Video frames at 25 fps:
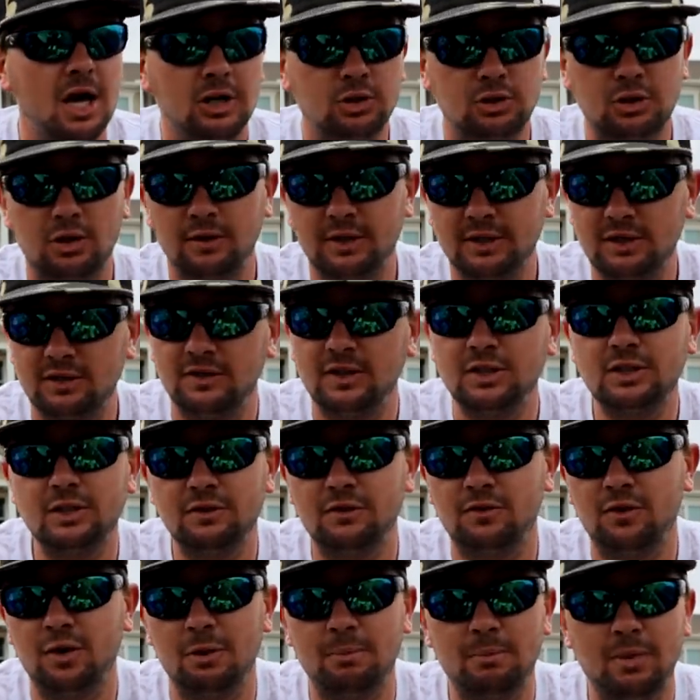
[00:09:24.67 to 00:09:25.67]
So if I was
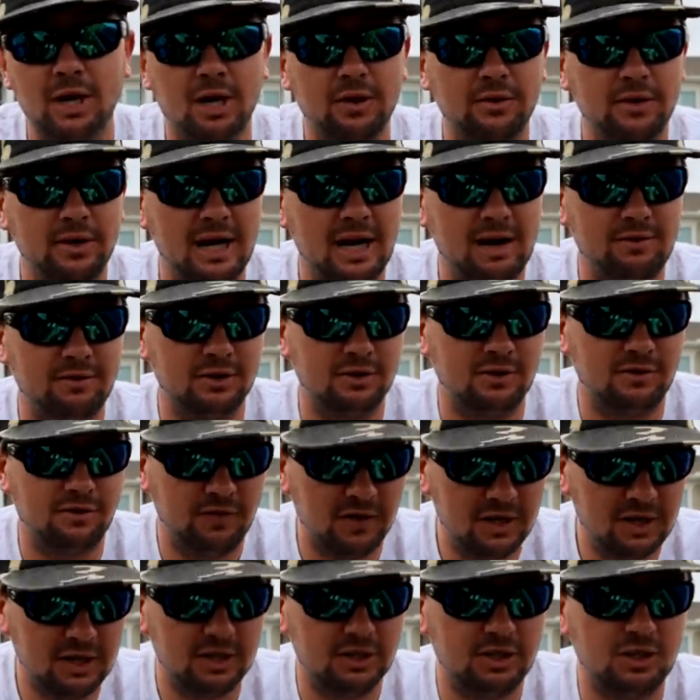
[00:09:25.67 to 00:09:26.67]
fishing for a bigger than average
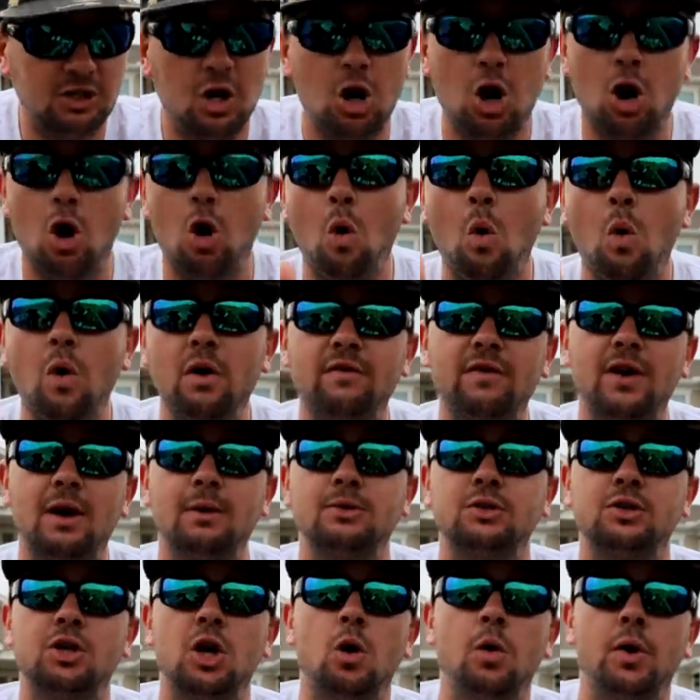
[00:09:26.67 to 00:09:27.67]
fish, or if I
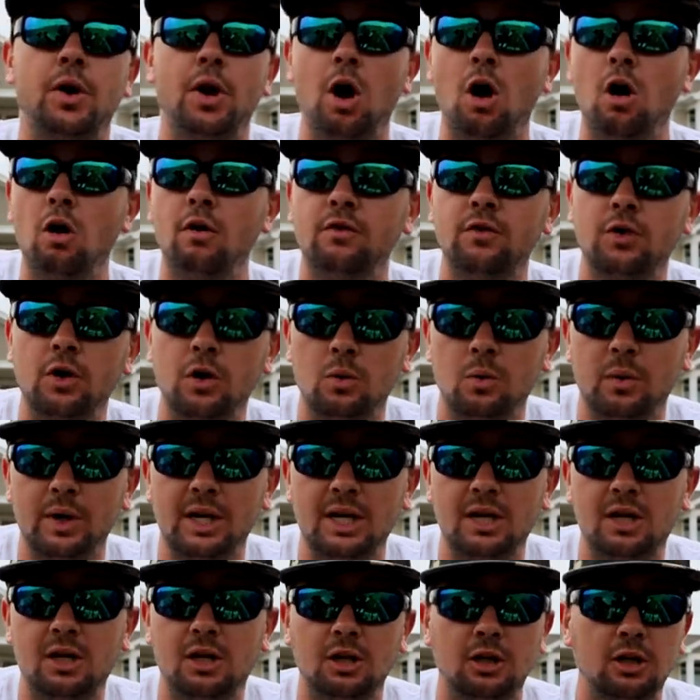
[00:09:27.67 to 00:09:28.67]
was going over a
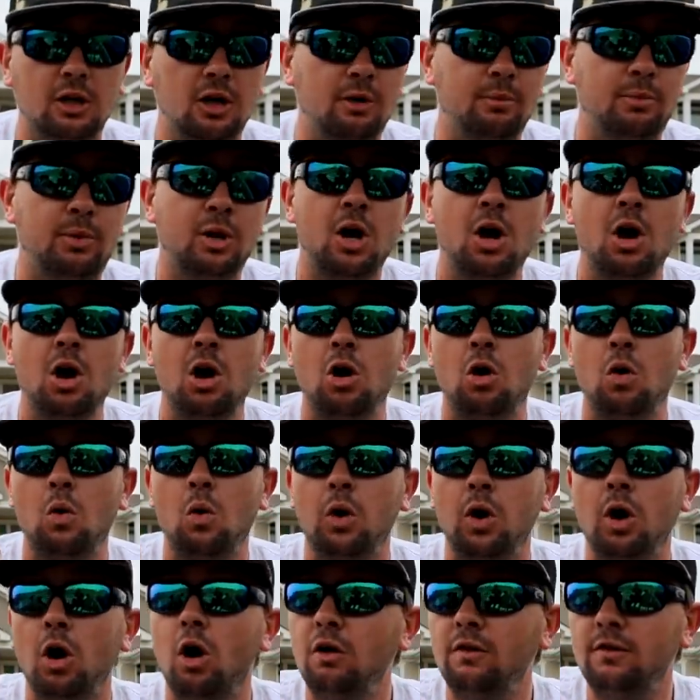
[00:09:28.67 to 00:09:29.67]
reed clump
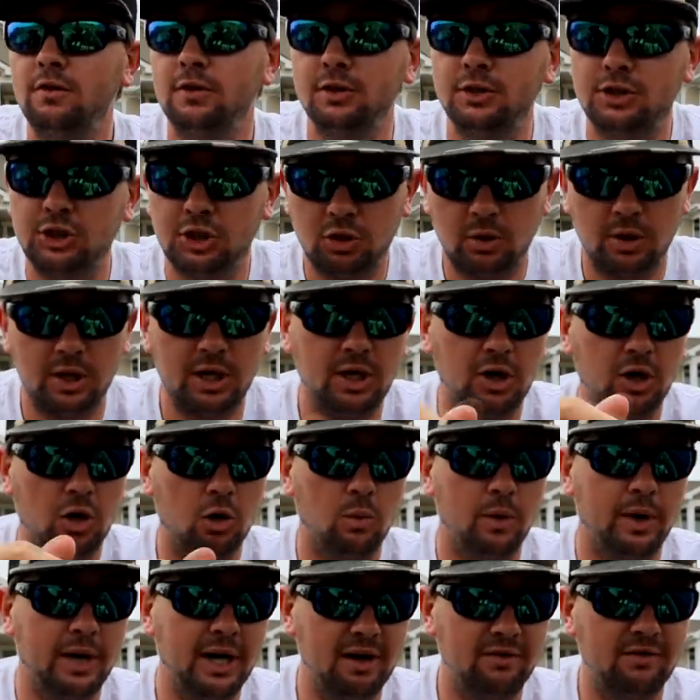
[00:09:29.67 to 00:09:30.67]
or over a tree
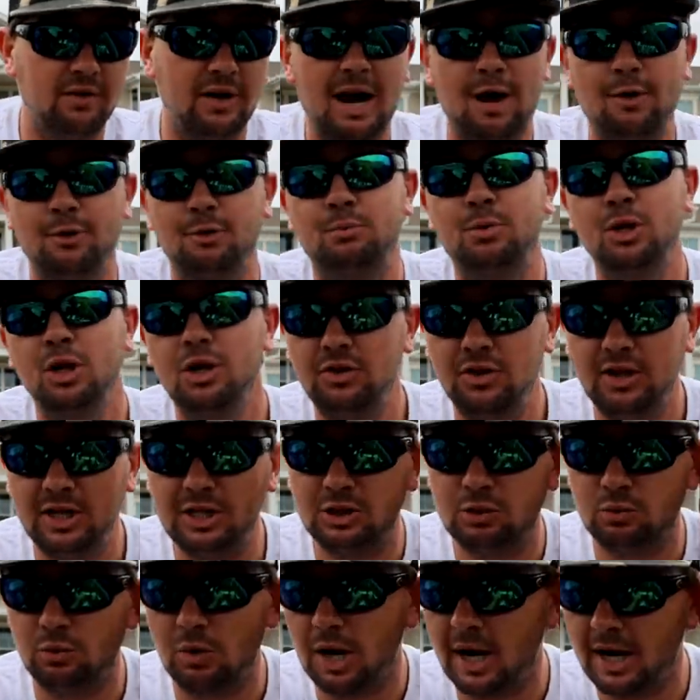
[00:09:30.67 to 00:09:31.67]
or whatever, I would put
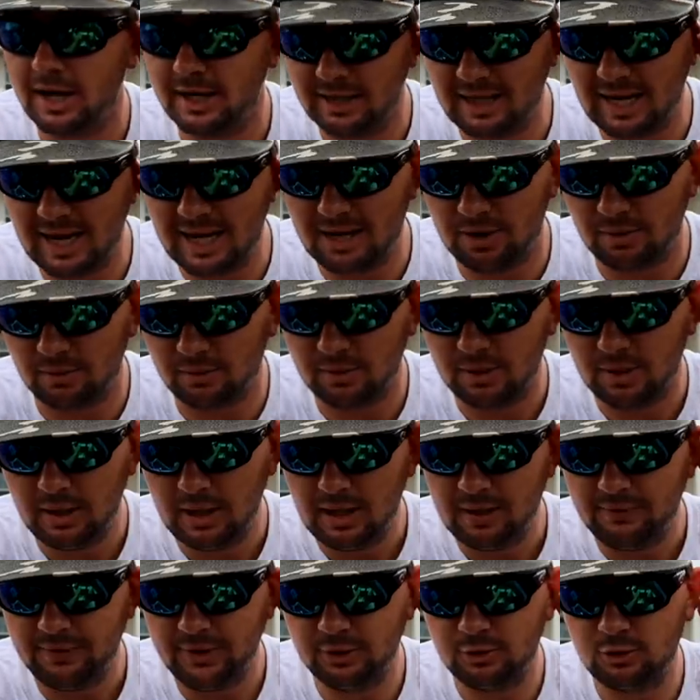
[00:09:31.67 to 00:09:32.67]
this rod down.
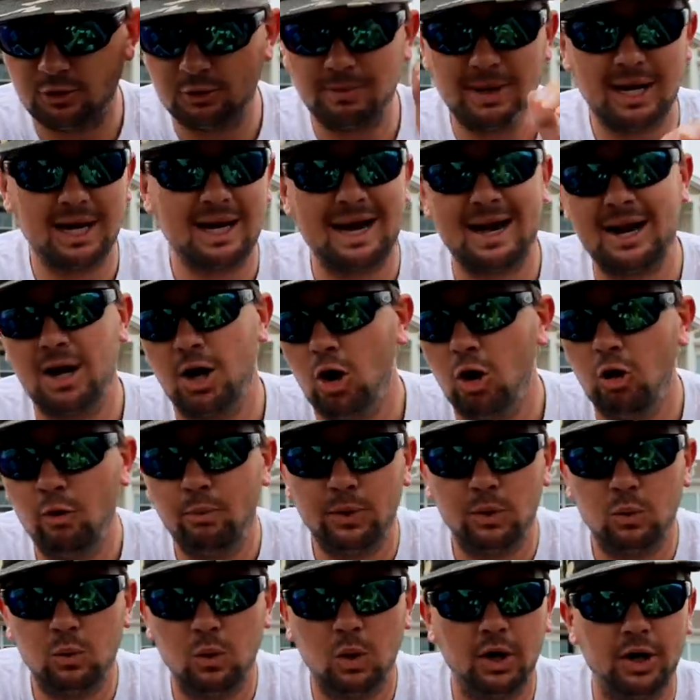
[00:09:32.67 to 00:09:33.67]
This was my kind of
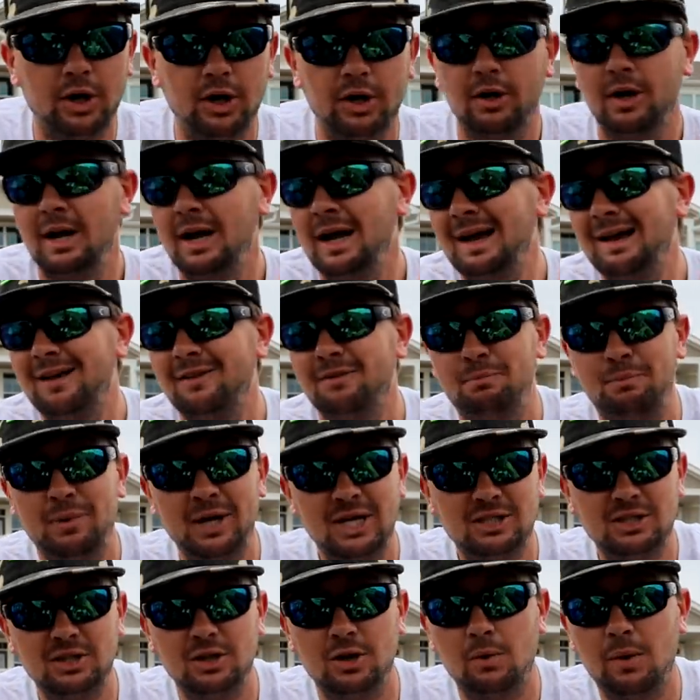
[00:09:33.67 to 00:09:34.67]
open water,
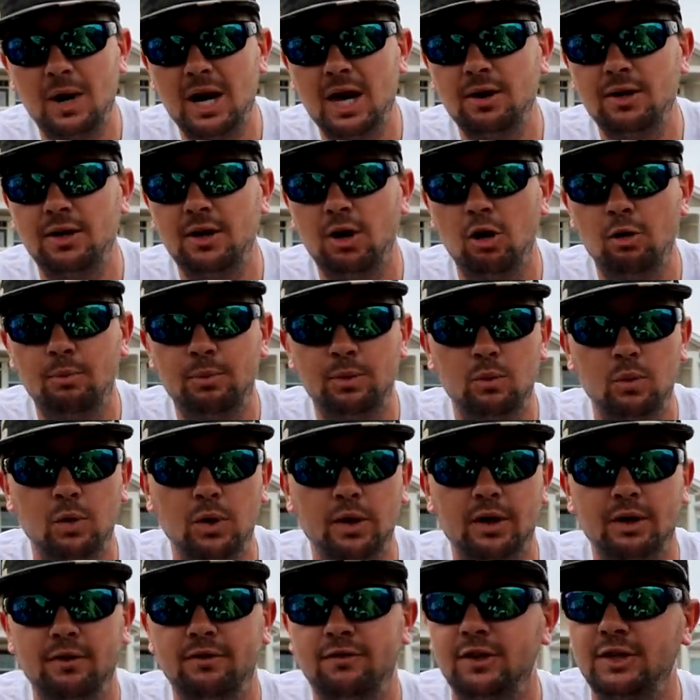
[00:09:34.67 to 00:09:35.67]
pitching around in open
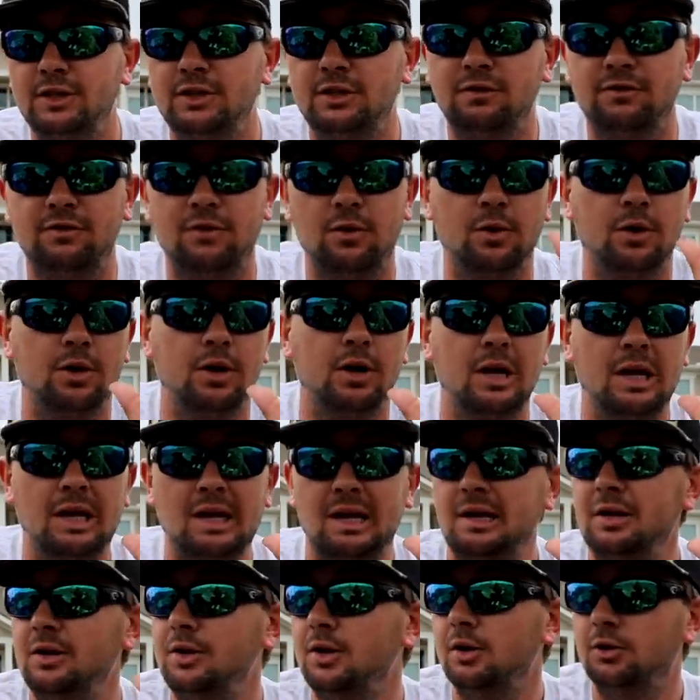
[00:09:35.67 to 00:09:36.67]
water, fishing for,
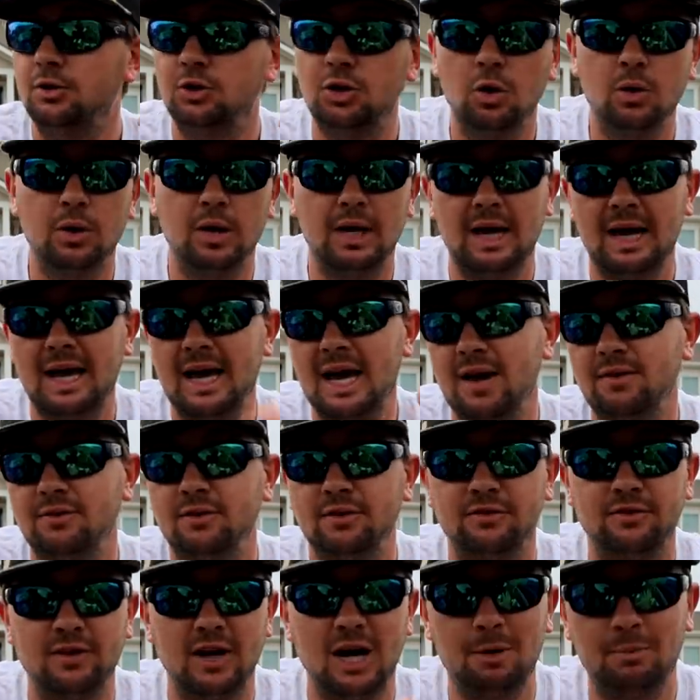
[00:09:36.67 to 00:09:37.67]
you know, 2.5
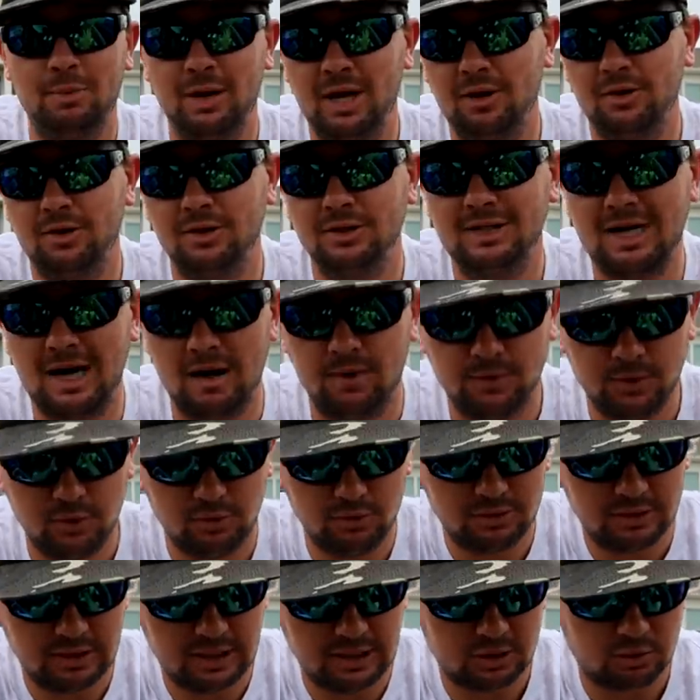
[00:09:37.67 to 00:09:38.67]
to 5 pounders, I would
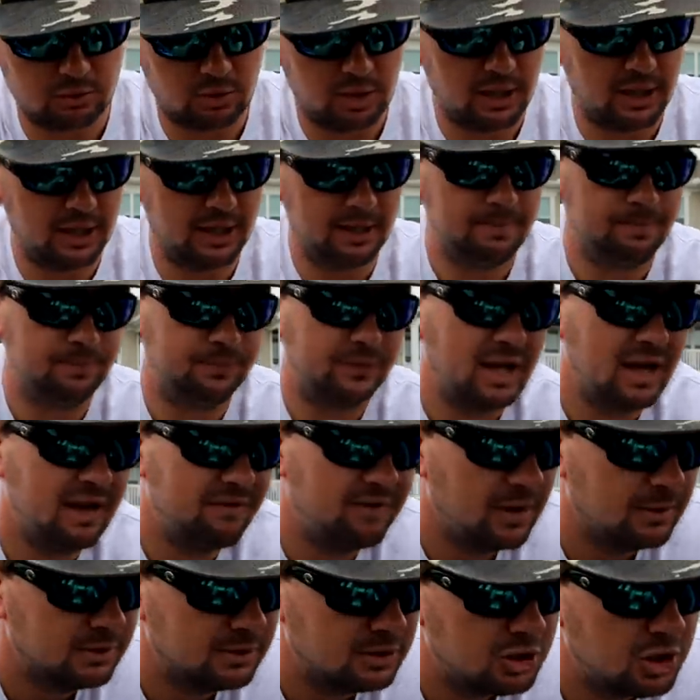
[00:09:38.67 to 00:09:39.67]
use this rod.
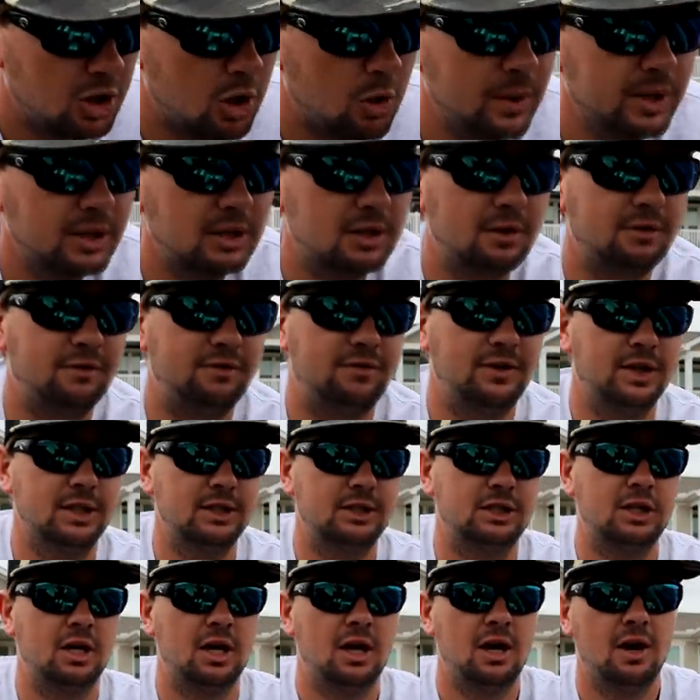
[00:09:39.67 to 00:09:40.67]
If I was going to
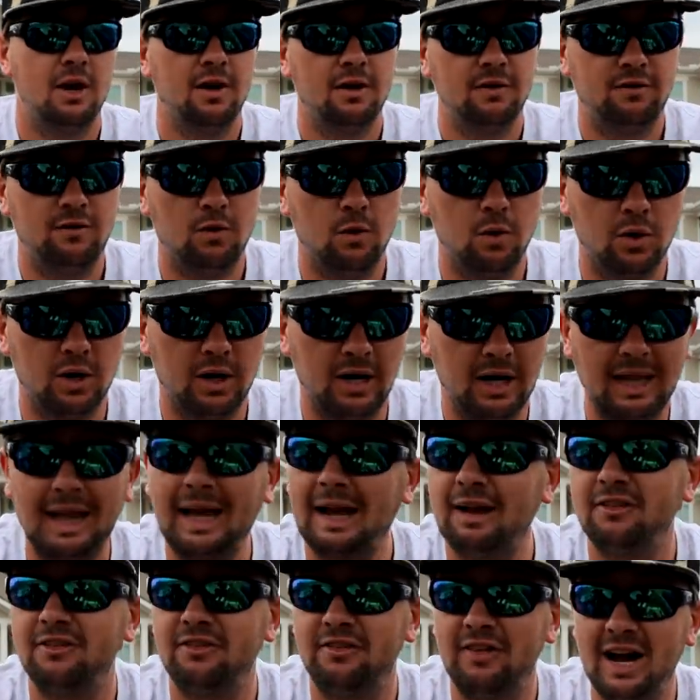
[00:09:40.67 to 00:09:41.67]
fish for
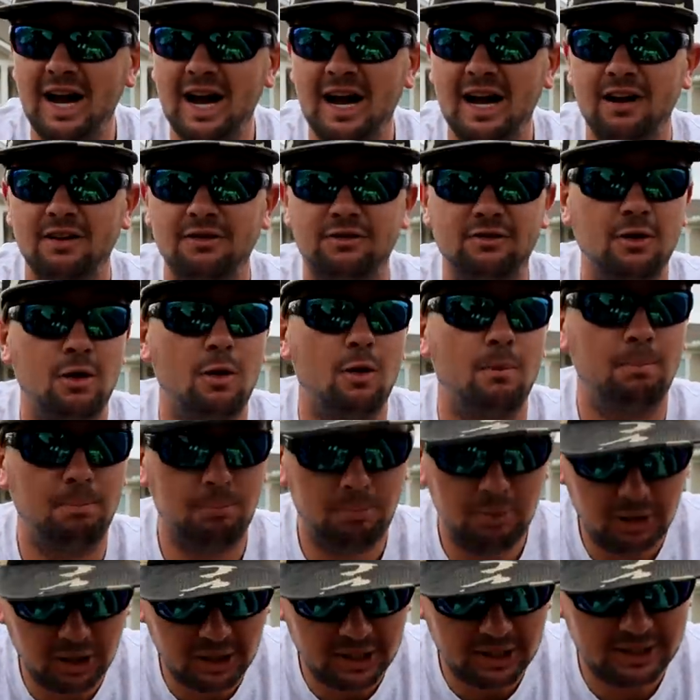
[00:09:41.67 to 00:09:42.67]
like a 5
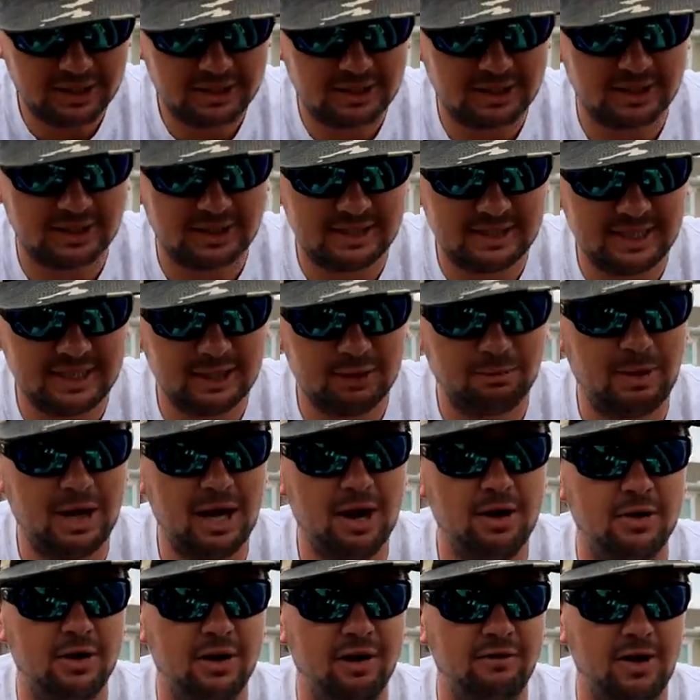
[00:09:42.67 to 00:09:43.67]
plus a 6
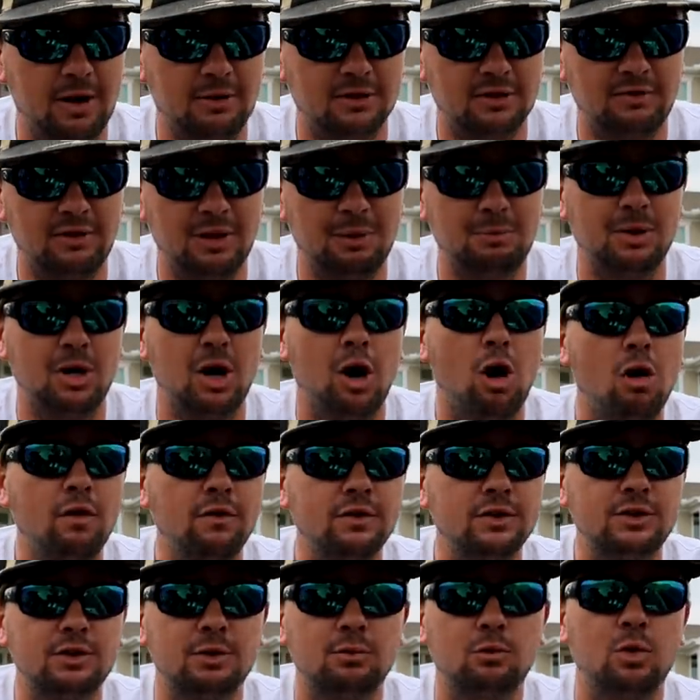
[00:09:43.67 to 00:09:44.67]
pounder, if I was flipping
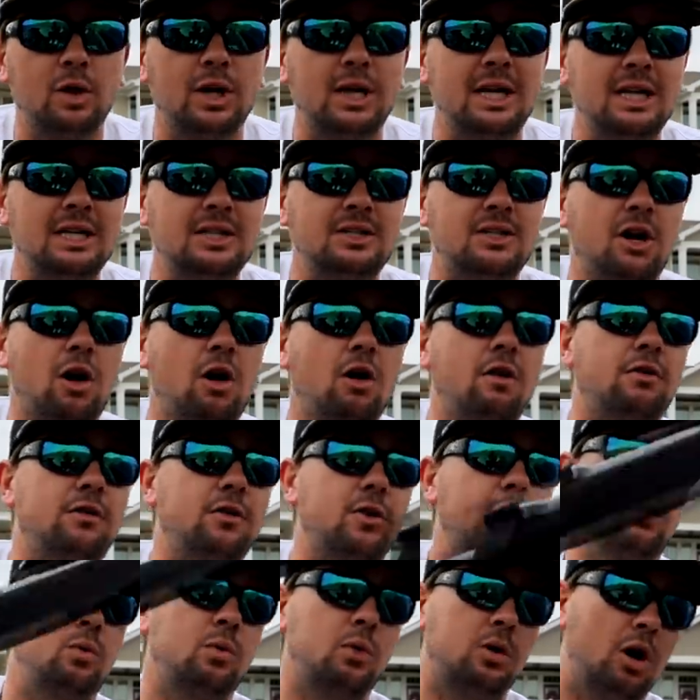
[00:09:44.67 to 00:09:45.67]
over some reeds,
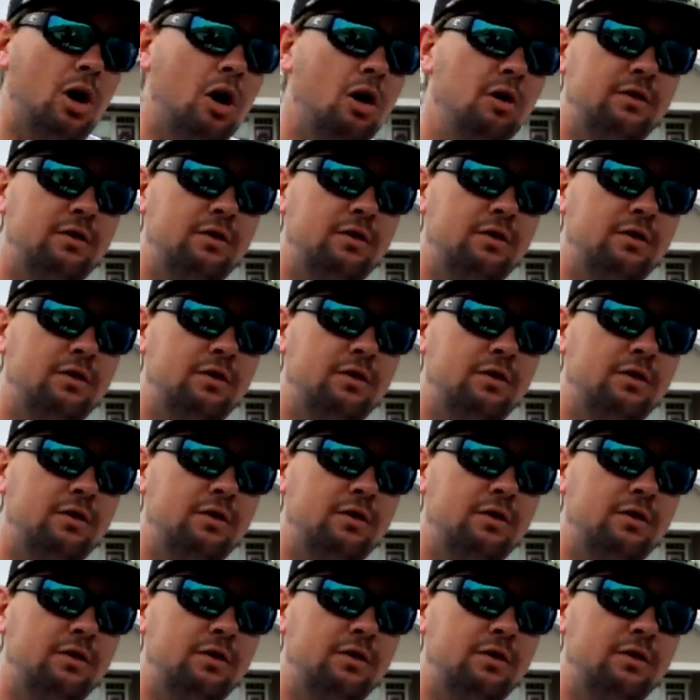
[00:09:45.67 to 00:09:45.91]
over